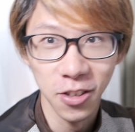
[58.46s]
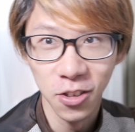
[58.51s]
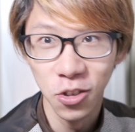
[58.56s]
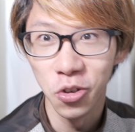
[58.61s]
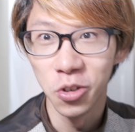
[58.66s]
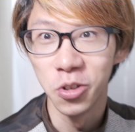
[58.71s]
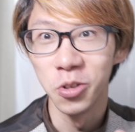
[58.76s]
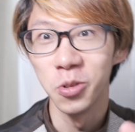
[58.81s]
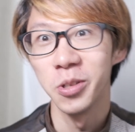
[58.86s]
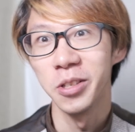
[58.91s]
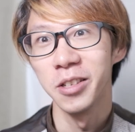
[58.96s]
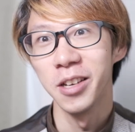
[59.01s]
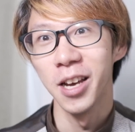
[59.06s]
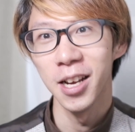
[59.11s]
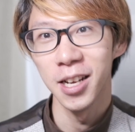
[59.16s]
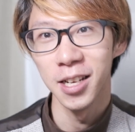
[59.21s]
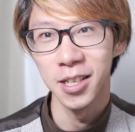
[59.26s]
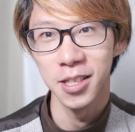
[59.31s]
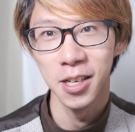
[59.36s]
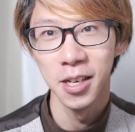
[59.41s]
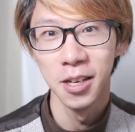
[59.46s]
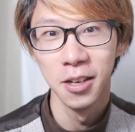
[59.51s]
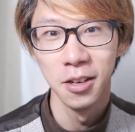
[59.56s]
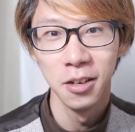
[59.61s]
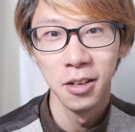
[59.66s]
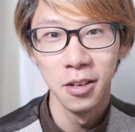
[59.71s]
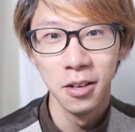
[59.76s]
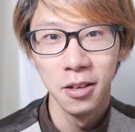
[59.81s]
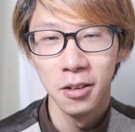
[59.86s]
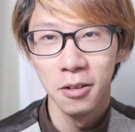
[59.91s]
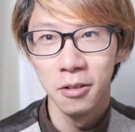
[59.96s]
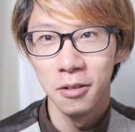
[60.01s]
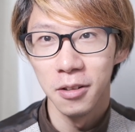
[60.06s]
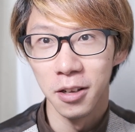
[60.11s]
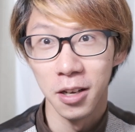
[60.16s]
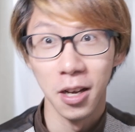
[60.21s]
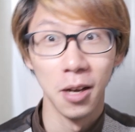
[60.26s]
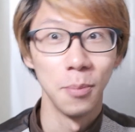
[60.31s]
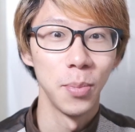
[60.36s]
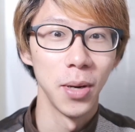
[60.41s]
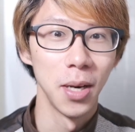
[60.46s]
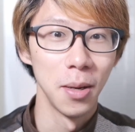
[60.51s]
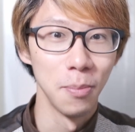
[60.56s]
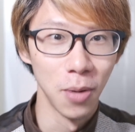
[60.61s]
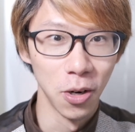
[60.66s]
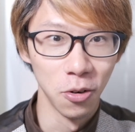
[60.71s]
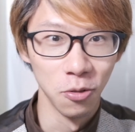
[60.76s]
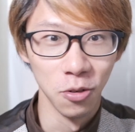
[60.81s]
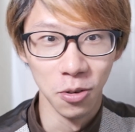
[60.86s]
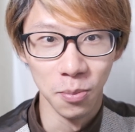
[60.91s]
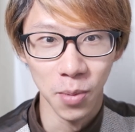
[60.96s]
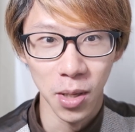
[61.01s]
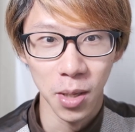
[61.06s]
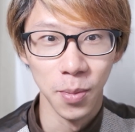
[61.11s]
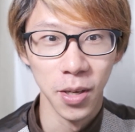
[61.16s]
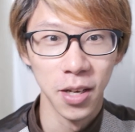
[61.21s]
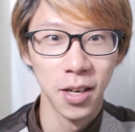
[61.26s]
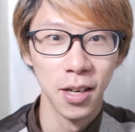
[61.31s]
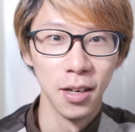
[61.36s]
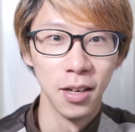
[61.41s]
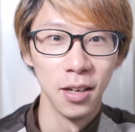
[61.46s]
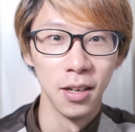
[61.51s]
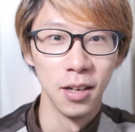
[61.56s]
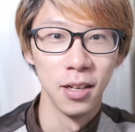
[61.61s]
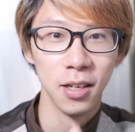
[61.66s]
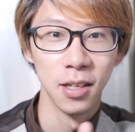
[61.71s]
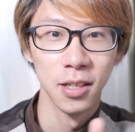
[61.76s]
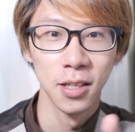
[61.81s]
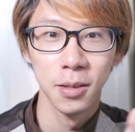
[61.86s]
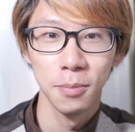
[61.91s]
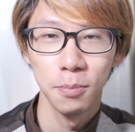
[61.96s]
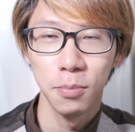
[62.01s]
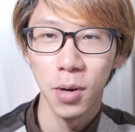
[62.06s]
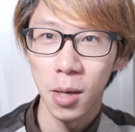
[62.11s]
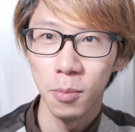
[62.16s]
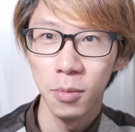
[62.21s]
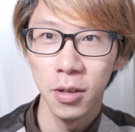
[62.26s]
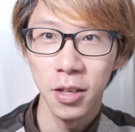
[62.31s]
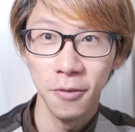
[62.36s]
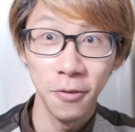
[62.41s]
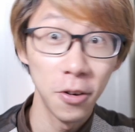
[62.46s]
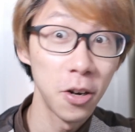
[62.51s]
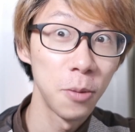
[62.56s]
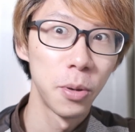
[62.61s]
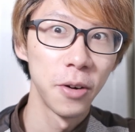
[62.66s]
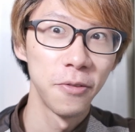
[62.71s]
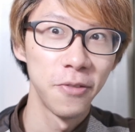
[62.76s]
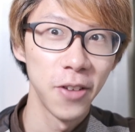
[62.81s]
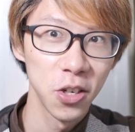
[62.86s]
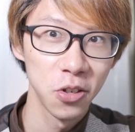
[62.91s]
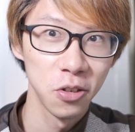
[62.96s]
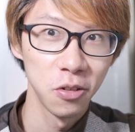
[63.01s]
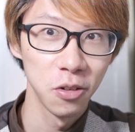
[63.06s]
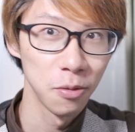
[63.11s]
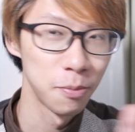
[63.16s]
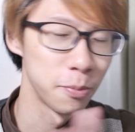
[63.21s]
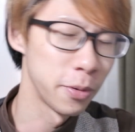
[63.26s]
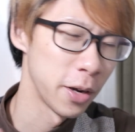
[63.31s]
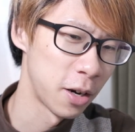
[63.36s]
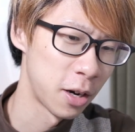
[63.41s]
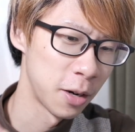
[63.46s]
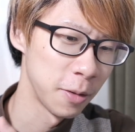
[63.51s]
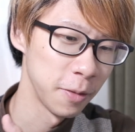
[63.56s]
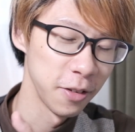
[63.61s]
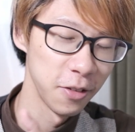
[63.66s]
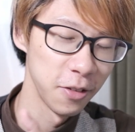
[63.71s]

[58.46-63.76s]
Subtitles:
introduce you guys the company Marumi, because probably if you're a professional you've probably